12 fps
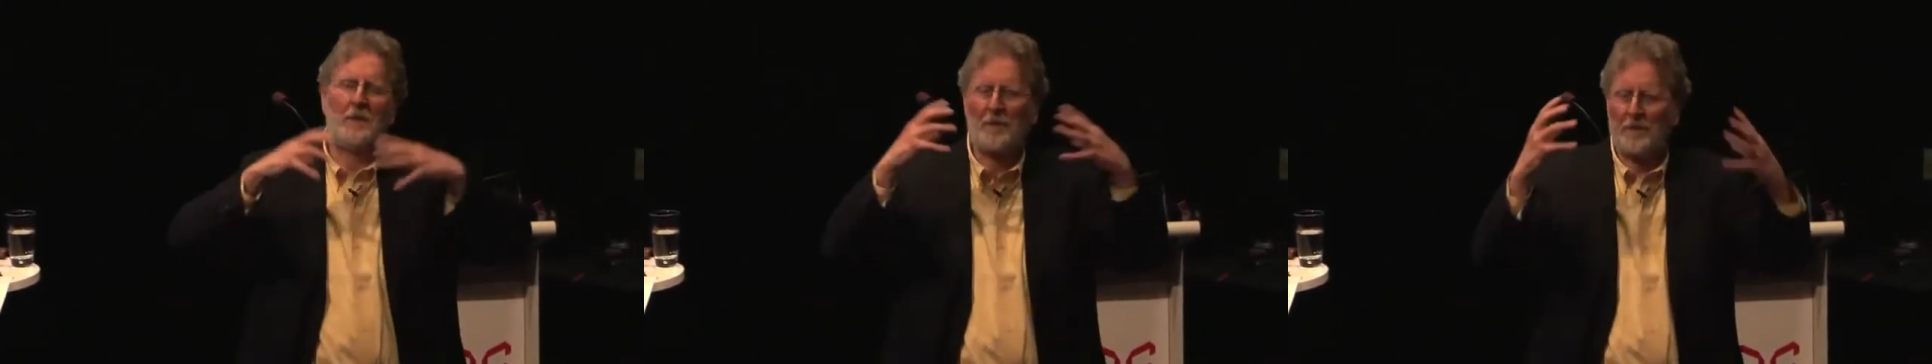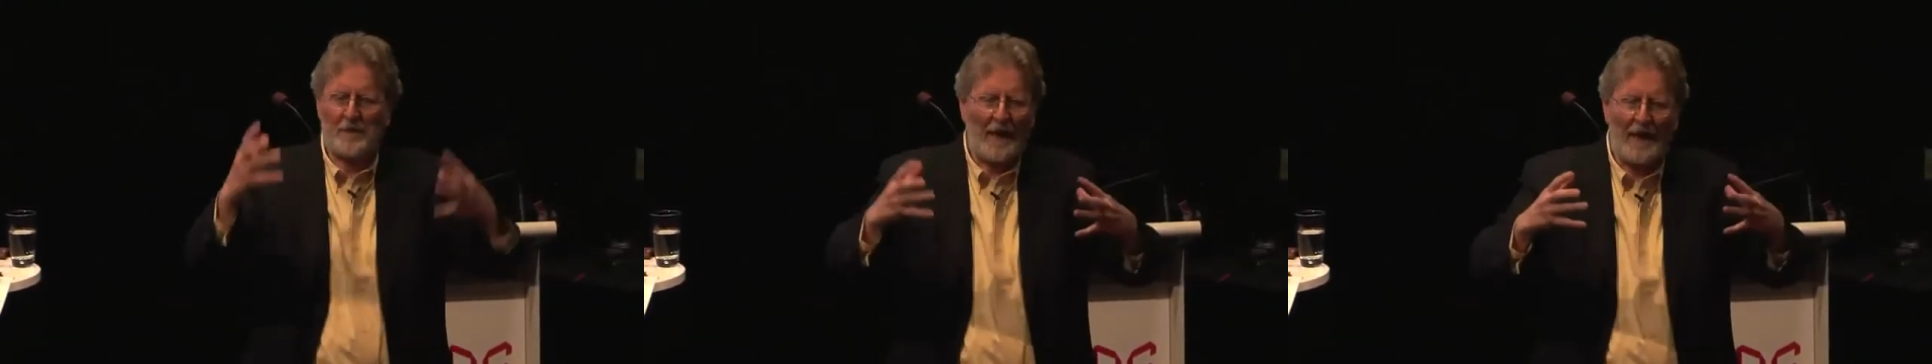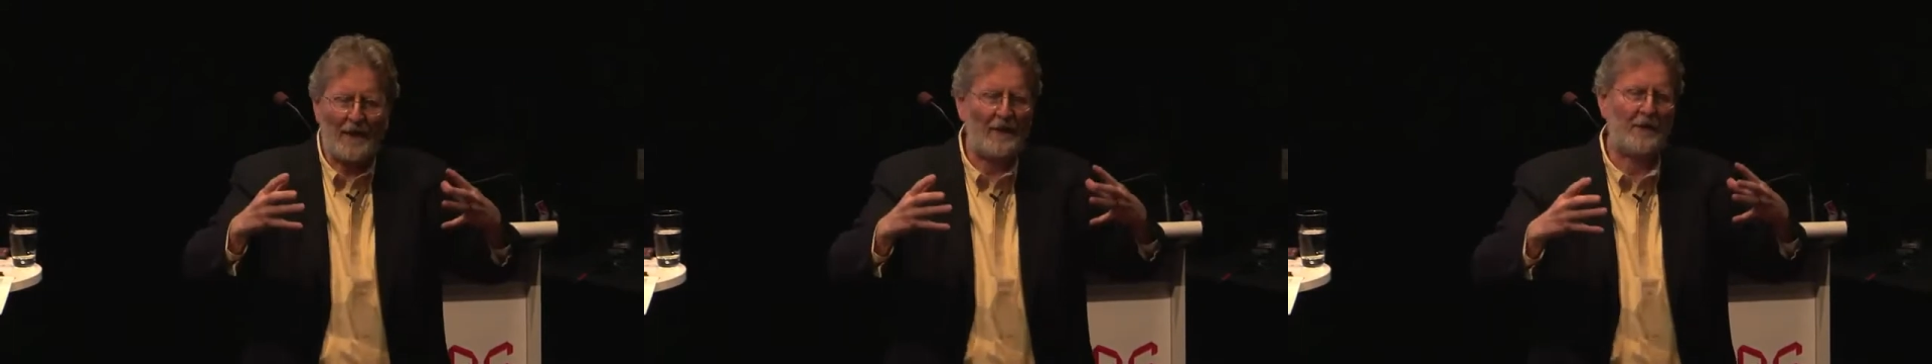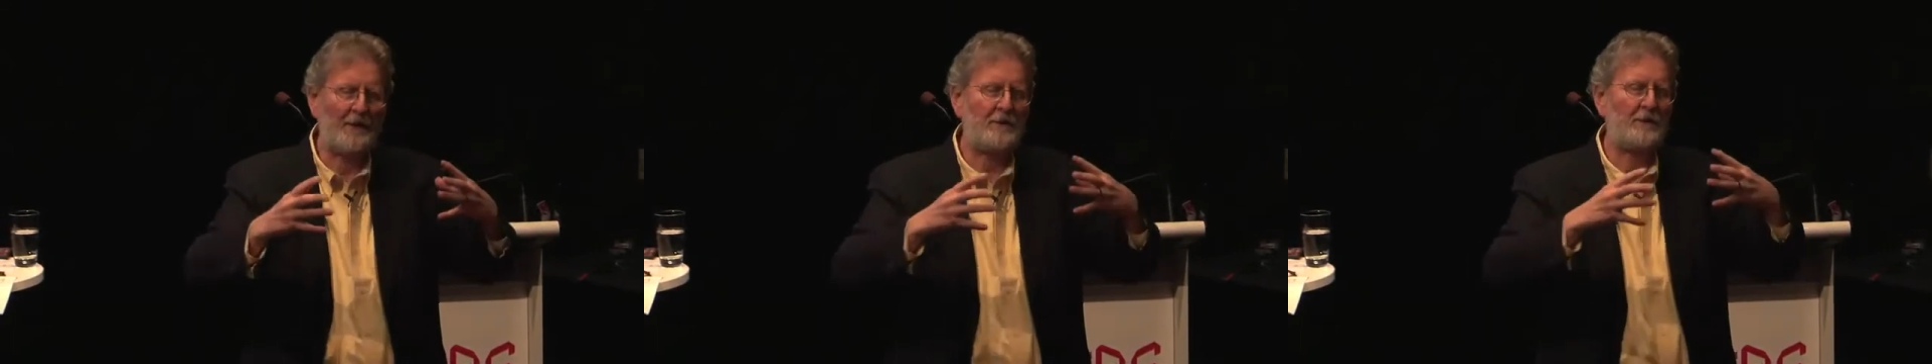
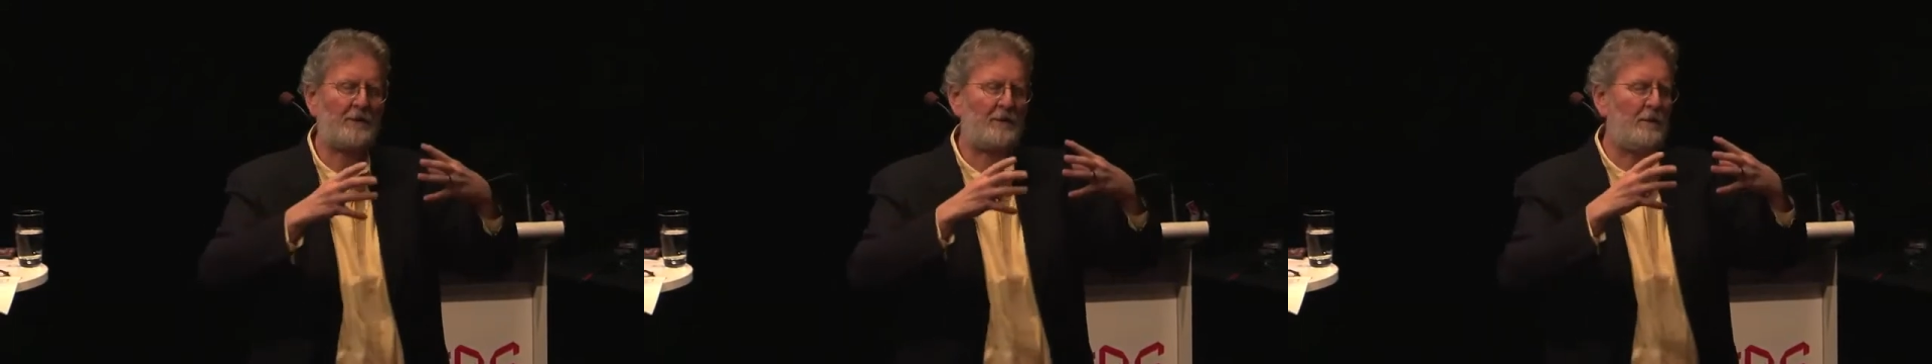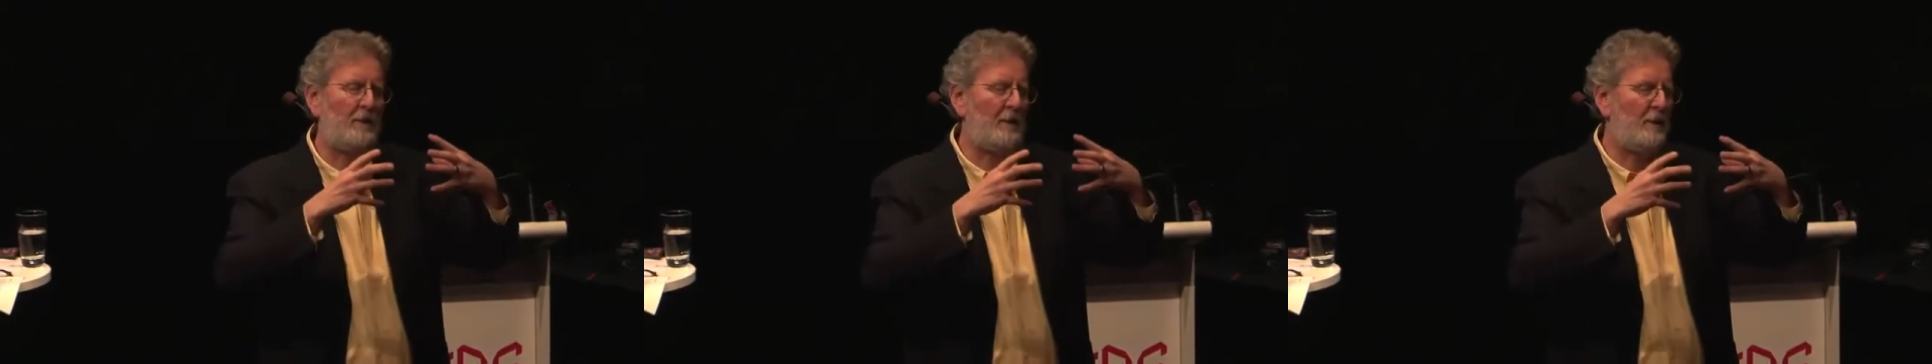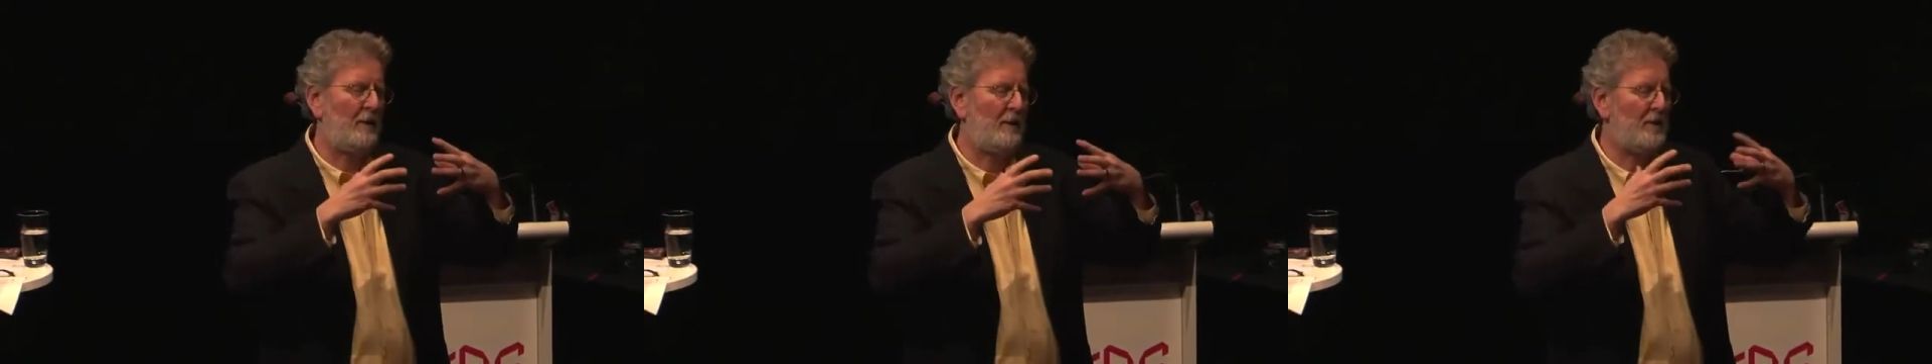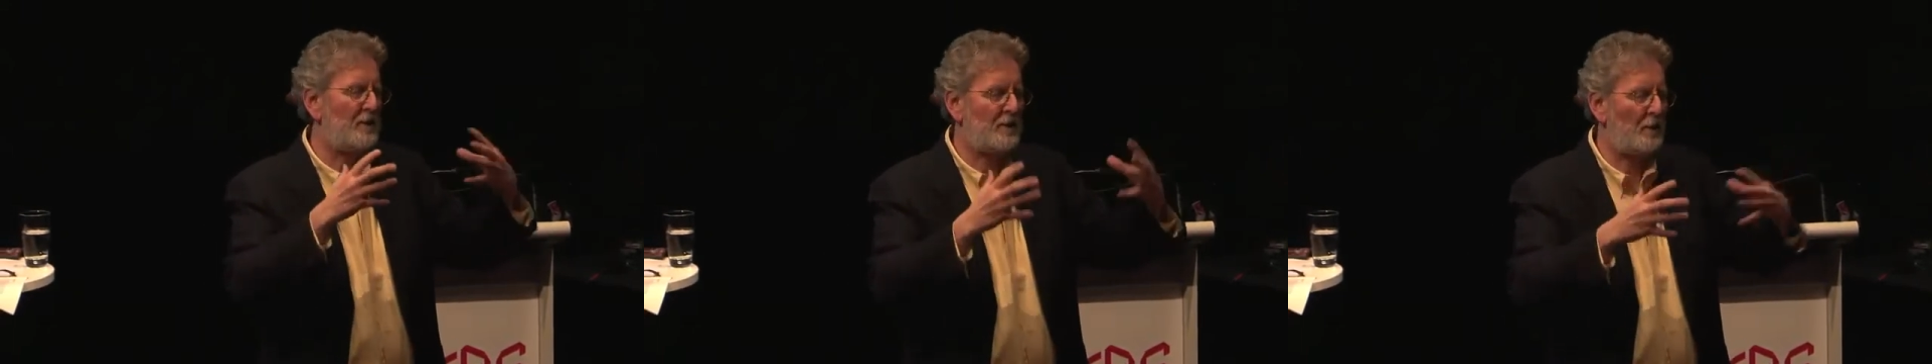protagonist of
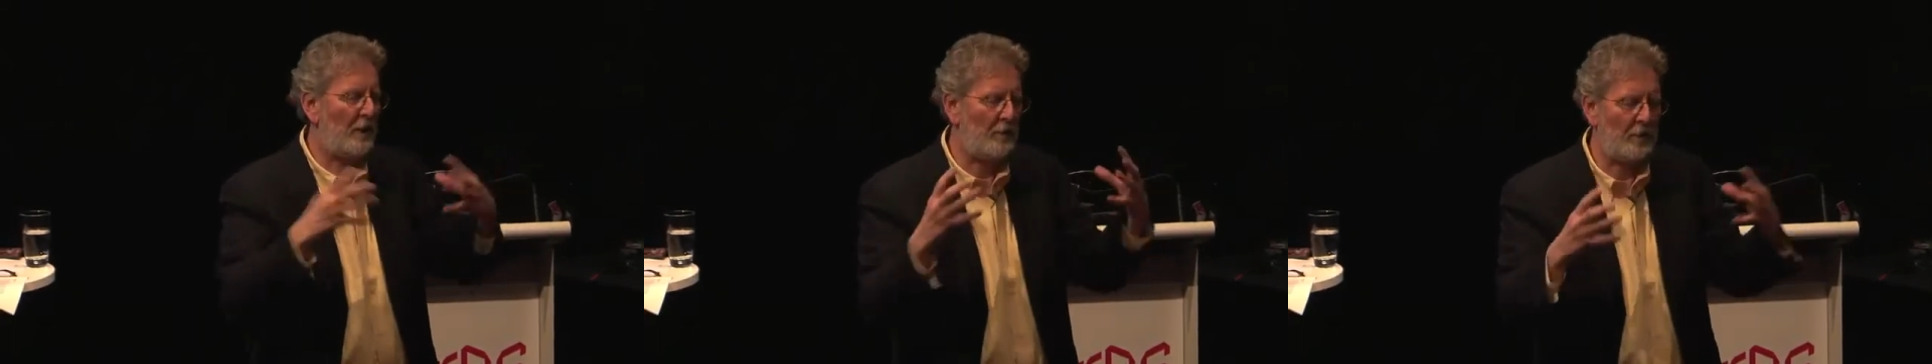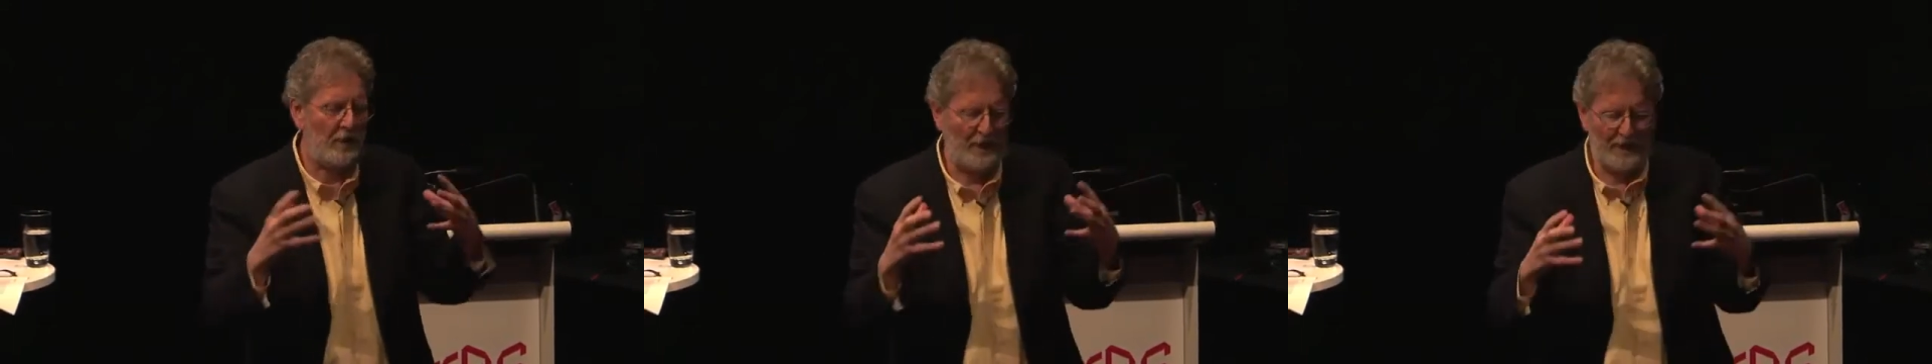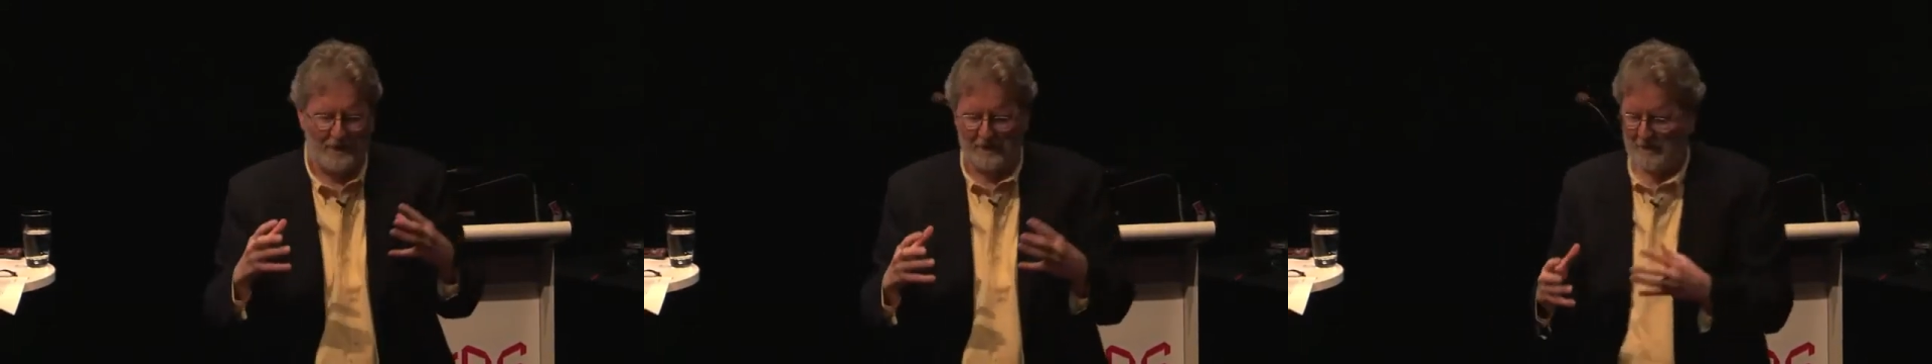your screenplay,